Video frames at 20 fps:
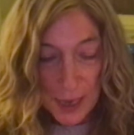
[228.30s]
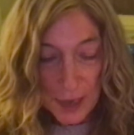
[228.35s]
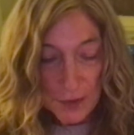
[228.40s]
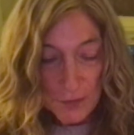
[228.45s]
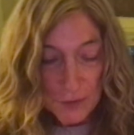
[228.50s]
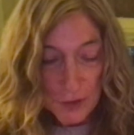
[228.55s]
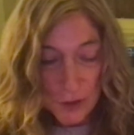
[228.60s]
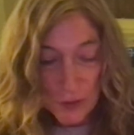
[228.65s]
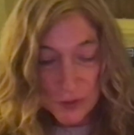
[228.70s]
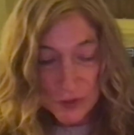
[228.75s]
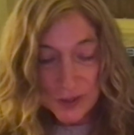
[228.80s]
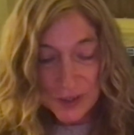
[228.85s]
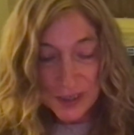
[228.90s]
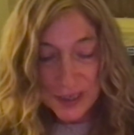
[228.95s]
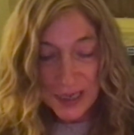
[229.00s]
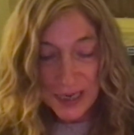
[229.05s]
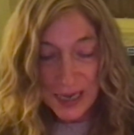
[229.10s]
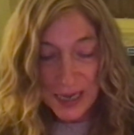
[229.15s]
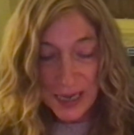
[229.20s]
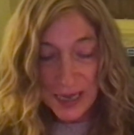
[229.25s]
Those that
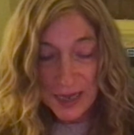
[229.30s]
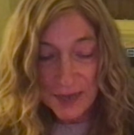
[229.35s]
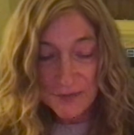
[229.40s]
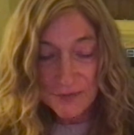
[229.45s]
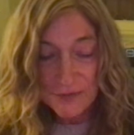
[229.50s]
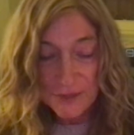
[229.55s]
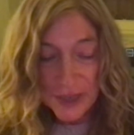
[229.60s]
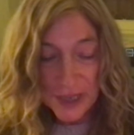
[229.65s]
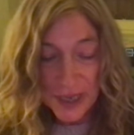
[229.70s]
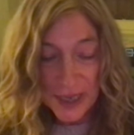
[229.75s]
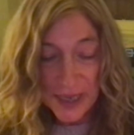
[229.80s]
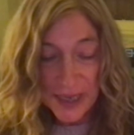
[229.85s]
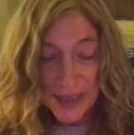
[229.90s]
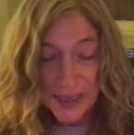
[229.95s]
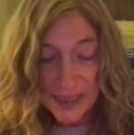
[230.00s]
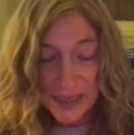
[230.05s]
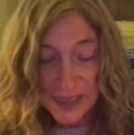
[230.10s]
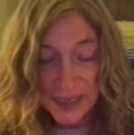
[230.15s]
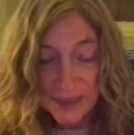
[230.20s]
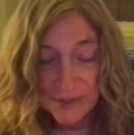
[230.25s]
have t
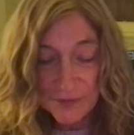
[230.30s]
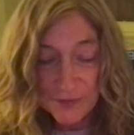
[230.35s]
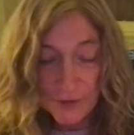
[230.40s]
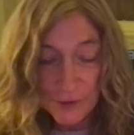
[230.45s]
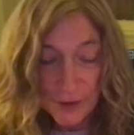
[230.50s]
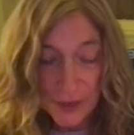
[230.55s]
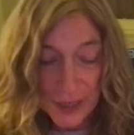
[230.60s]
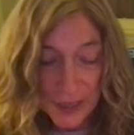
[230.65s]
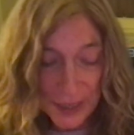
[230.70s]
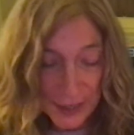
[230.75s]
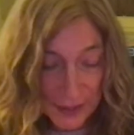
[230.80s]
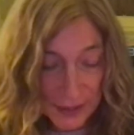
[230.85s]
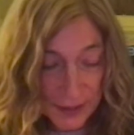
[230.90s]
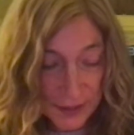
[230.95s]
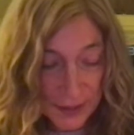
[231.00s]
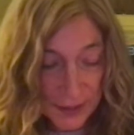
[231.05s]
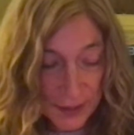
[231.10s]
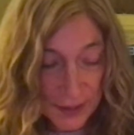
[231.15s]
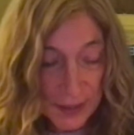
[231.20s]
and k for it.